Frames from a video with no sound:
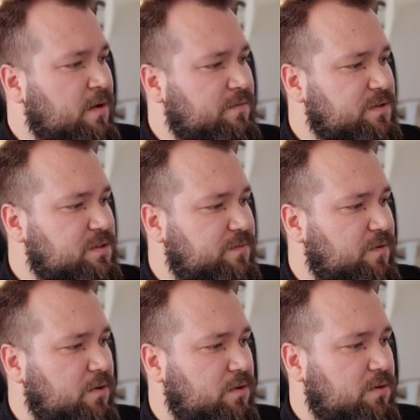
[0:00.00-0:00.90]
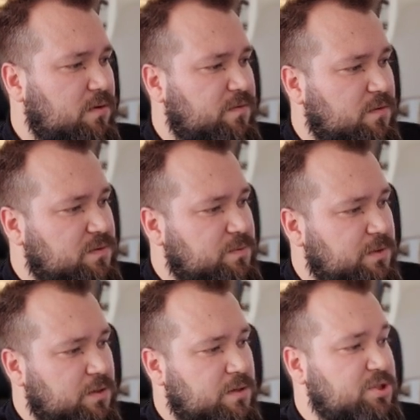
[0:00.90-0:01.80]
First of all, of course,
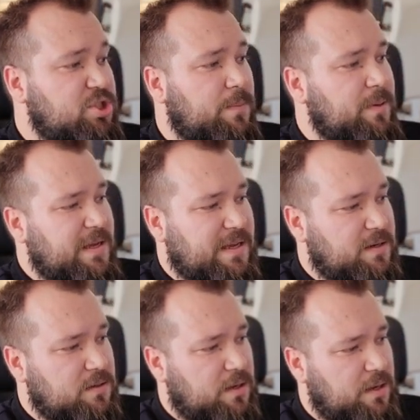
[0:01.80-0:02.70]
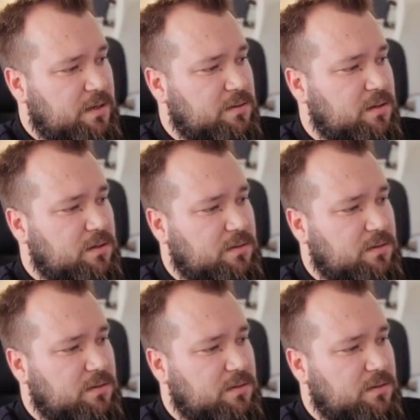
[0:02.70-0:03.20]
we're jumping in and